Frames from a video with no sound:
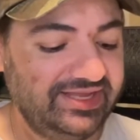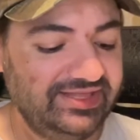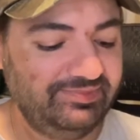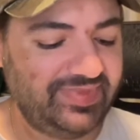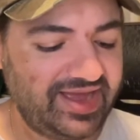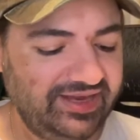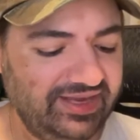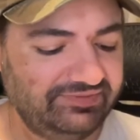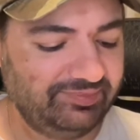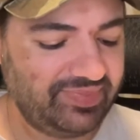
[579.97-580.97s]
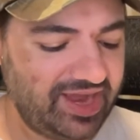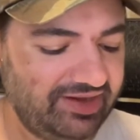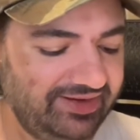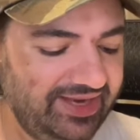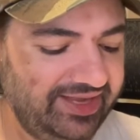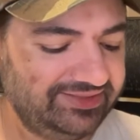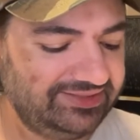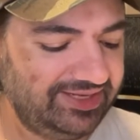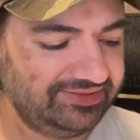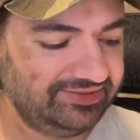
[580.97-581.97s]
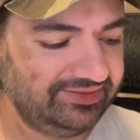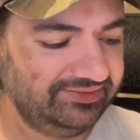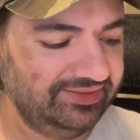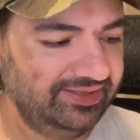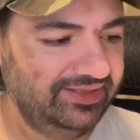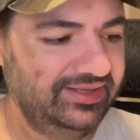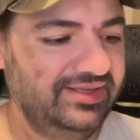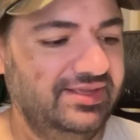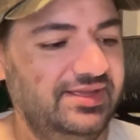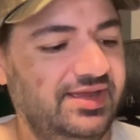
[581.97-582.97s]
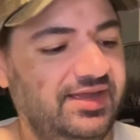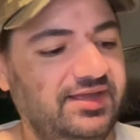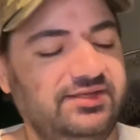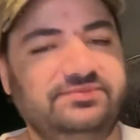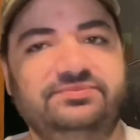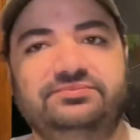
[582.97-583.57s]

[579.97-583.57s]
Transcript: body of a pirate ancestor. And